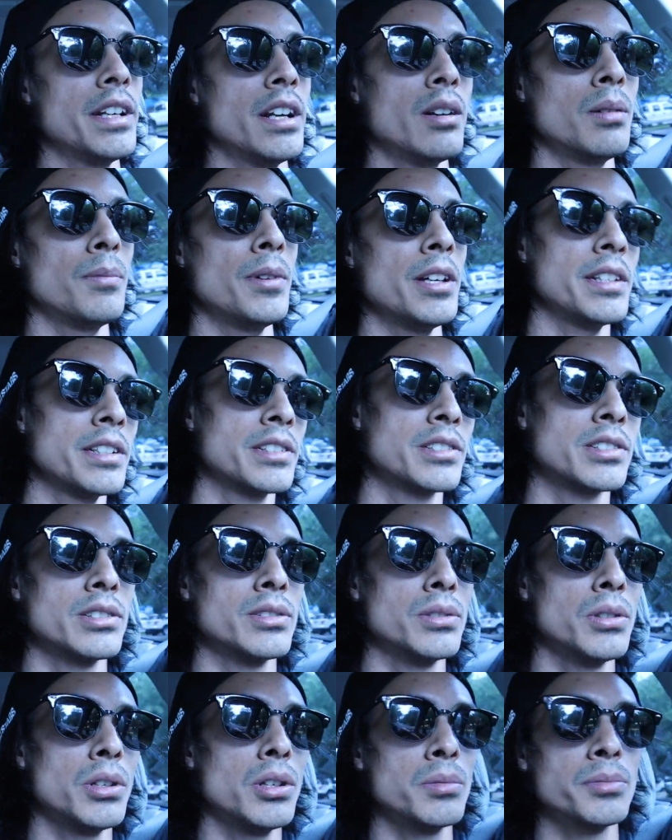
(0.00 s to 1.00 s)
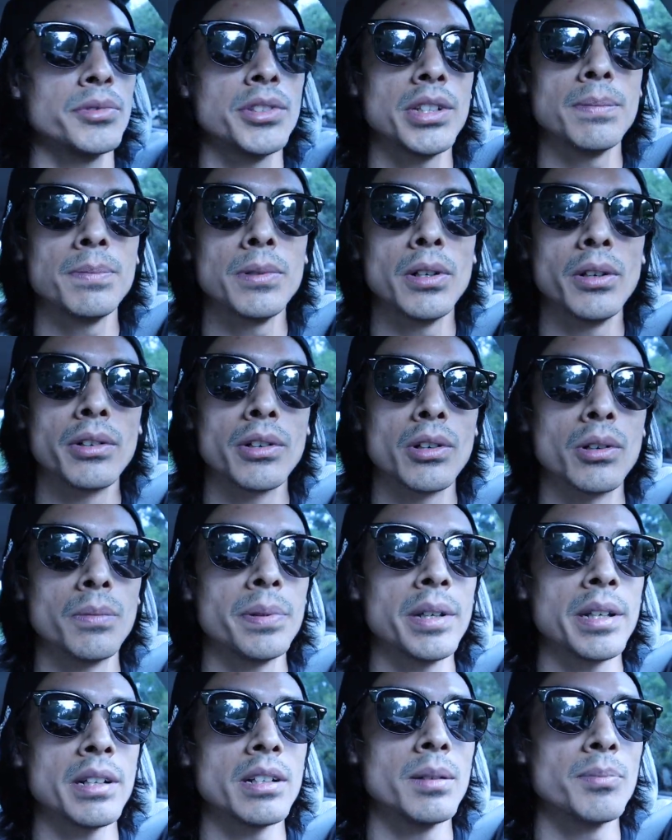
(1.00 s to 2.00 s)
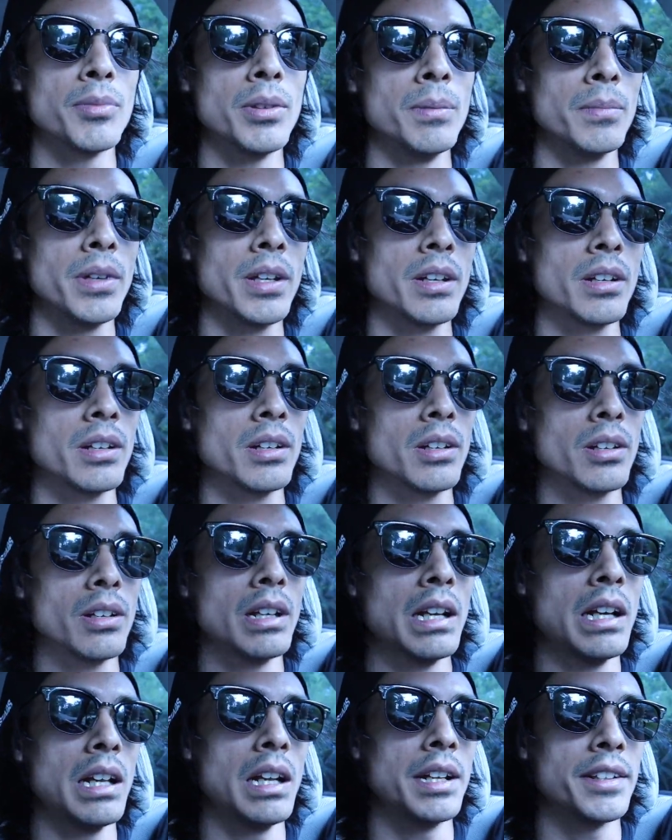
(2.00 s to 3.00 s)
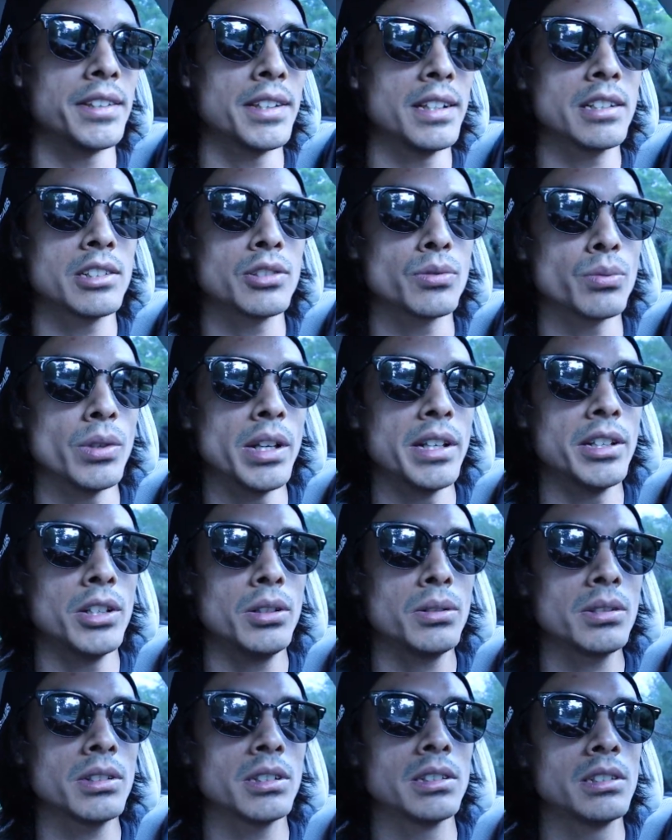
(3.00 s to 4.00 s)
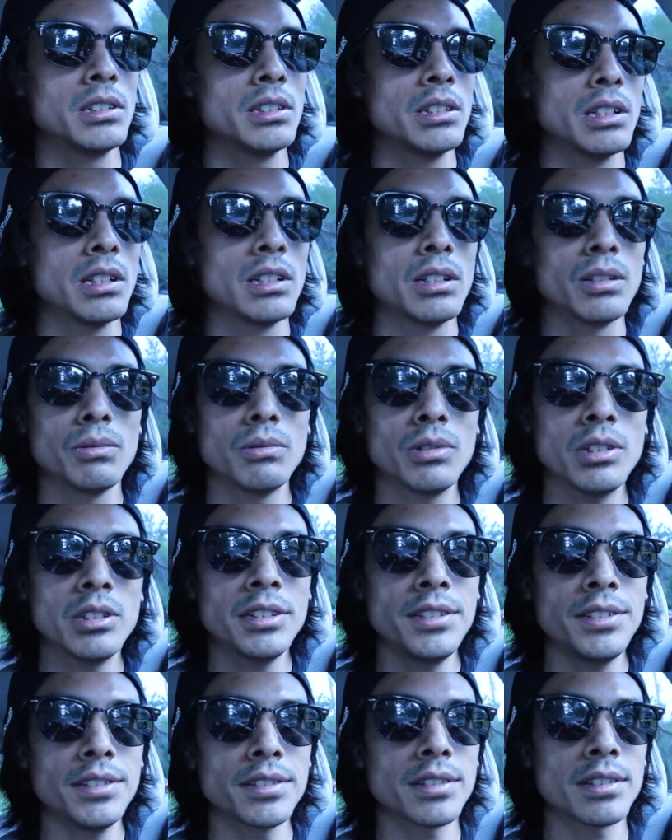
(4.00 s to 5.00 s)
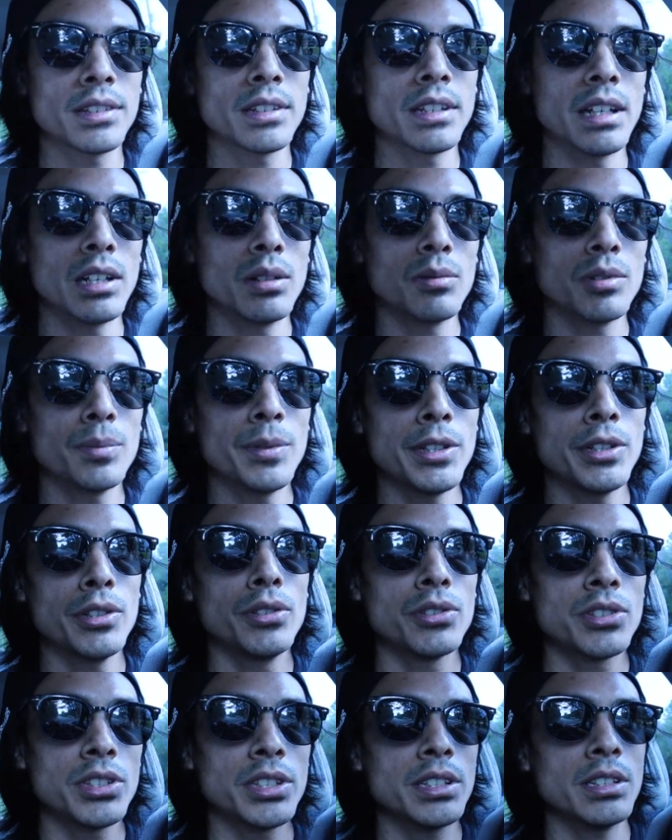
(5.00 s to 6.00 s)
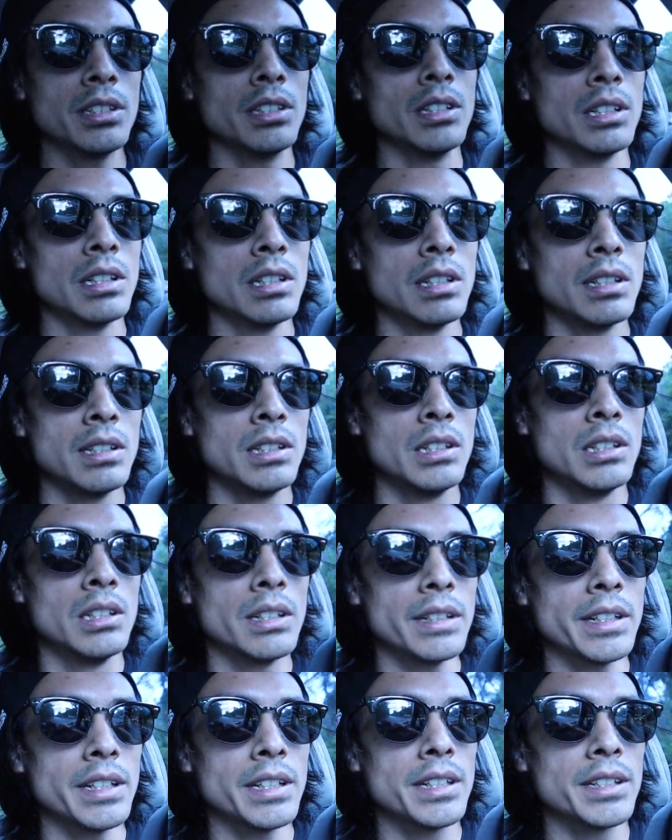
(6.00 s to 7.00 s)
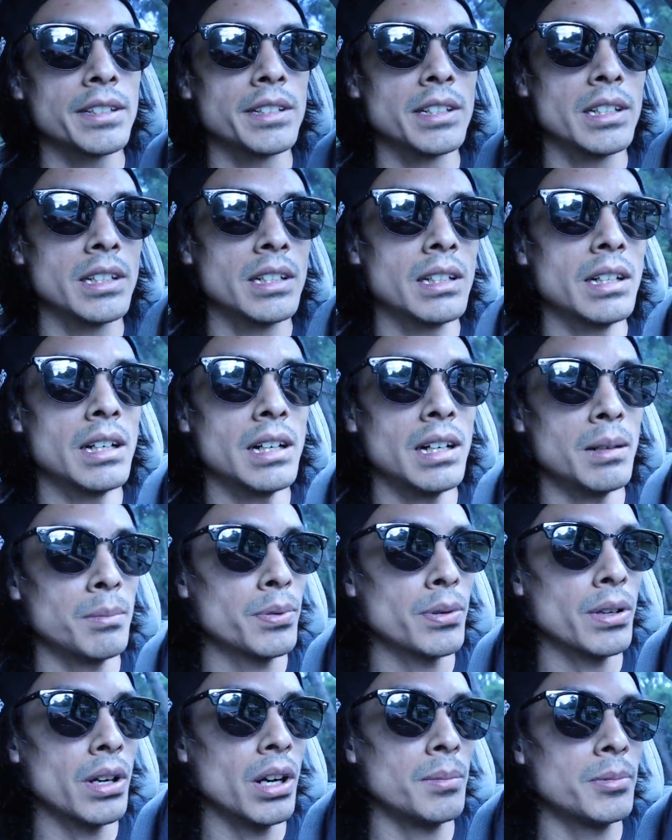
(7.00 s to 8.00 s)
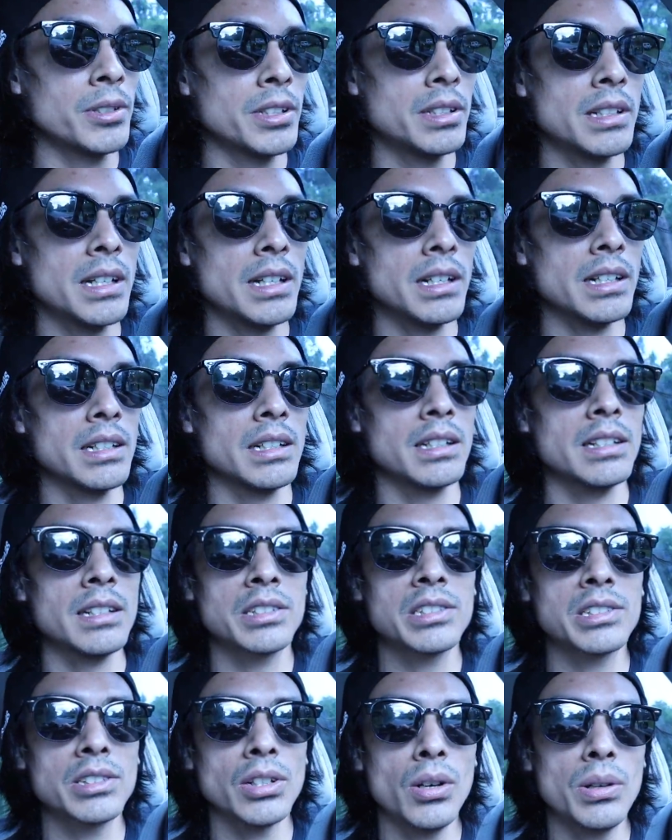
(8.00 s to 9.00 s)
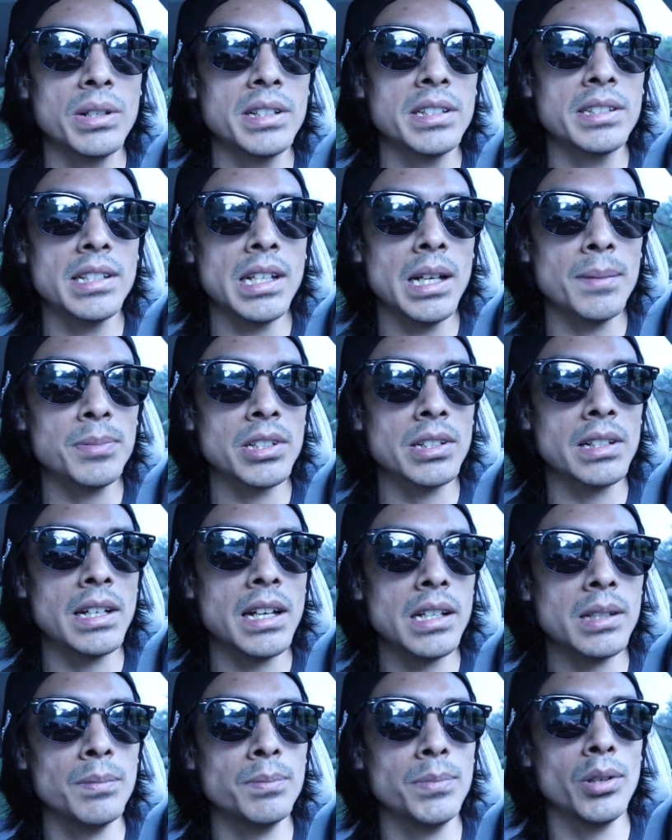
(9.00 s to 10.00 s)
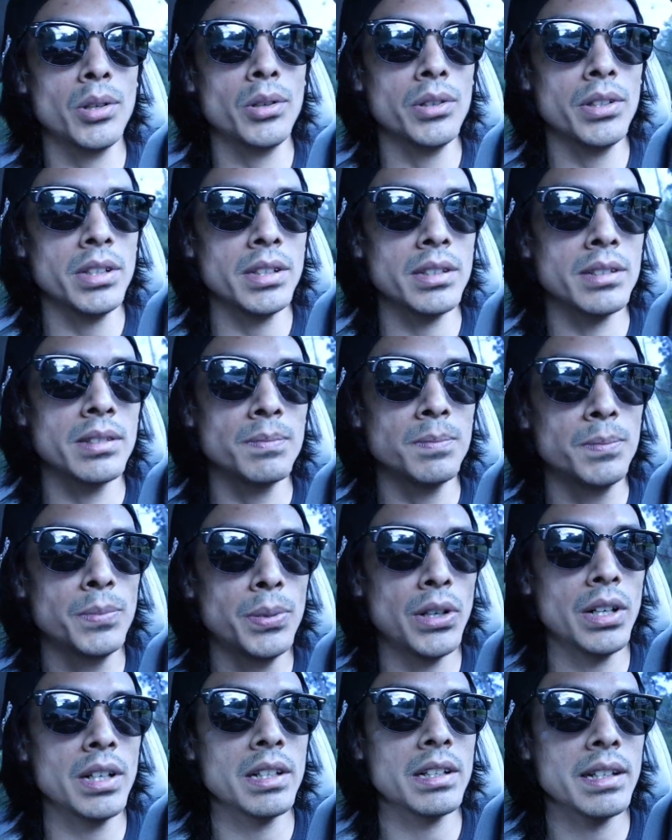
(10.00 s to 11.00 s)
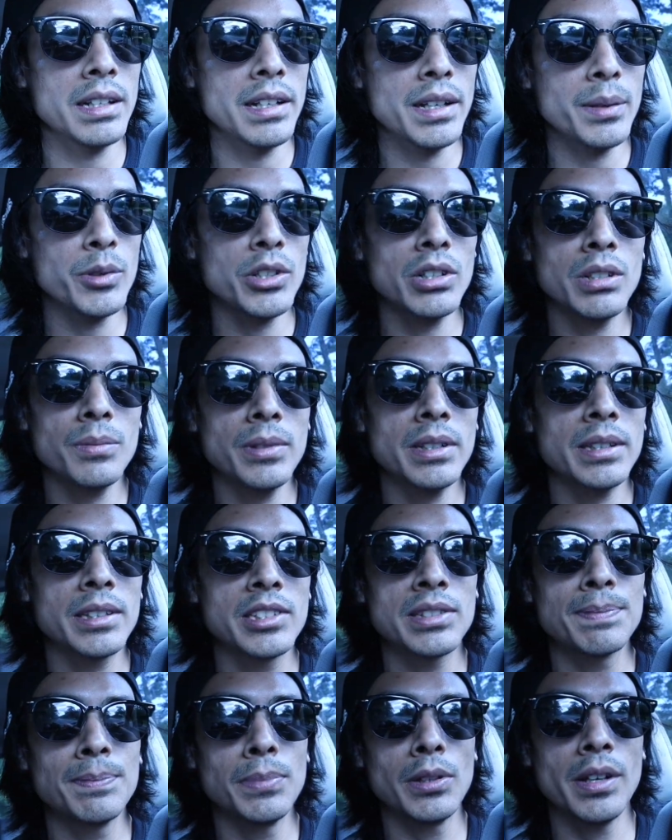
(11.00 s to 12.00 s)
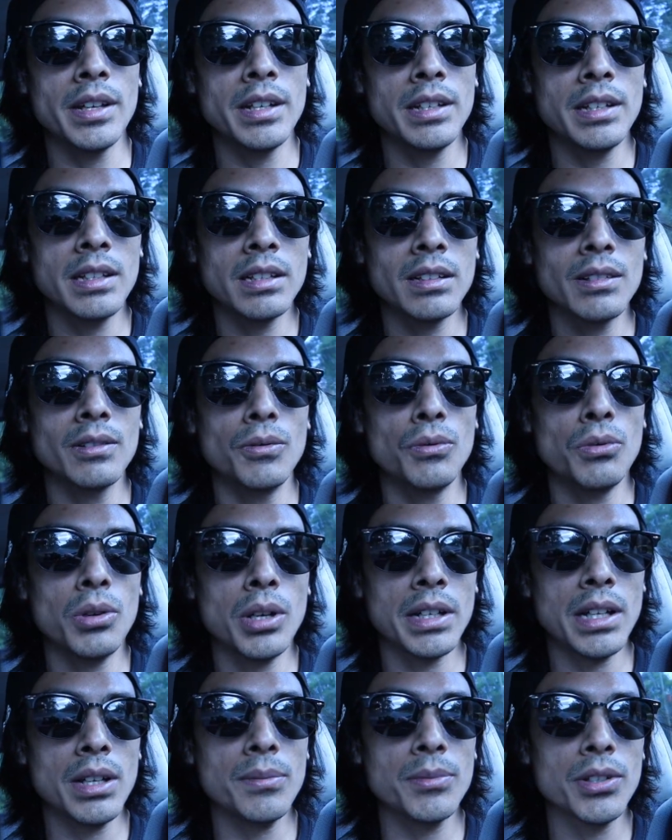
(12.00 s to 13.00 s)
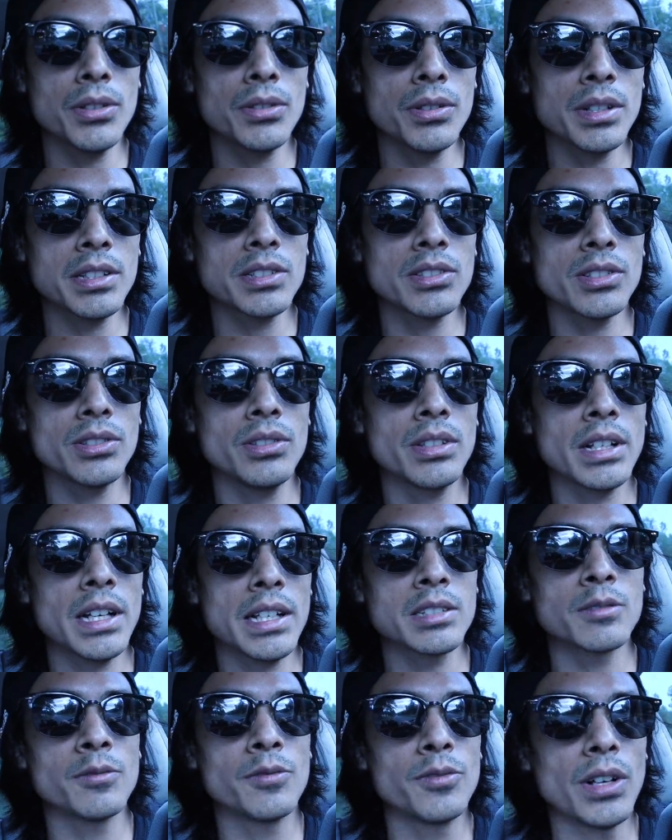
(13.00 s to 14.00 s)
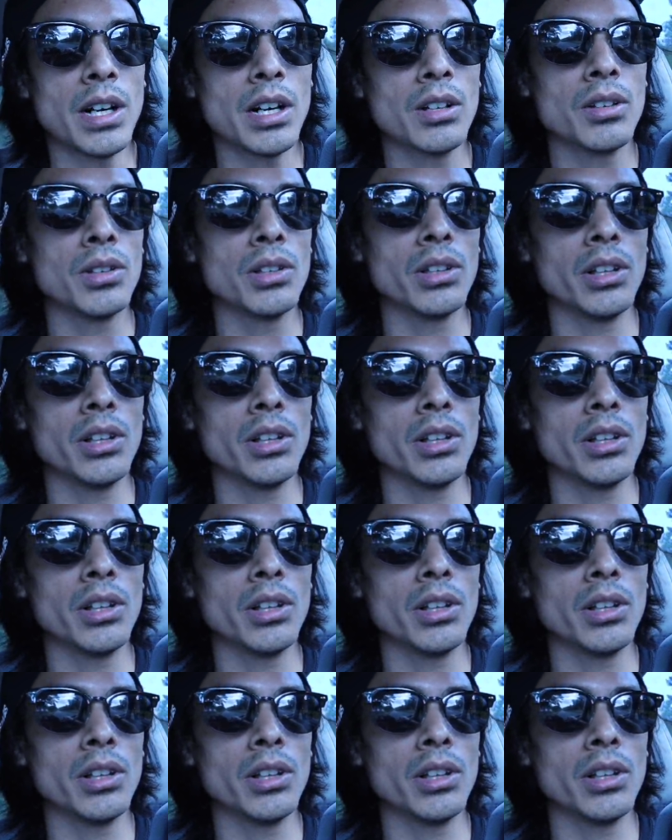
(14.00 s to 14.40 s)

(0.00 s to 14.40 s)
now, I'm heading to Home Depot to go pick up the, or uh, I think it's red oak wood that I'm gonna be using. And uh, I'm probably not gonna get so in depth on how to build it, but I am gonna be explaining what I'm doing so you guys can follow